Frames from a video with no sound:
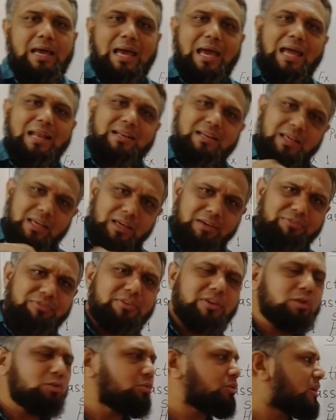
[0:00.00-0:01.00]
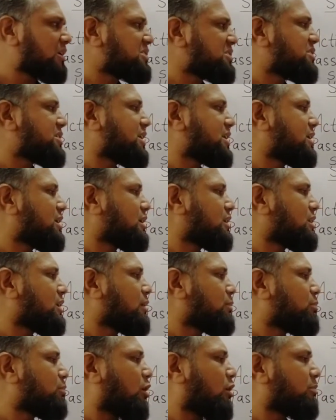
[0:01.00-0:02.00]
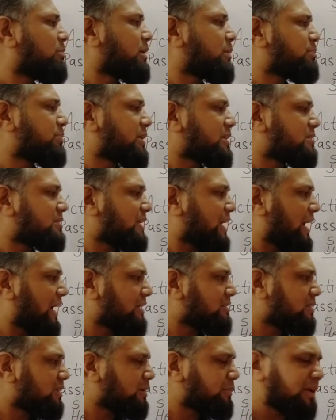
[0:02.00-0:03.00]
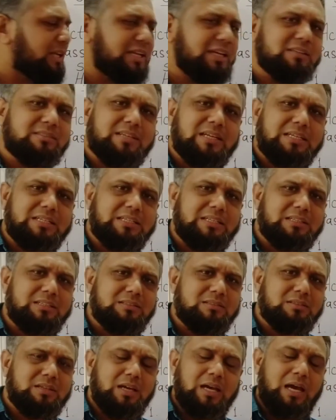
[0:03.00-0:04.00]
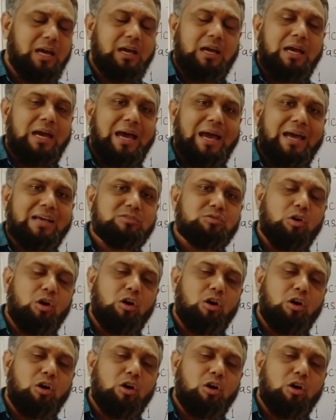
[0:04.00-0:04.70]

And if you consider the bobby pins as remaining sentence, as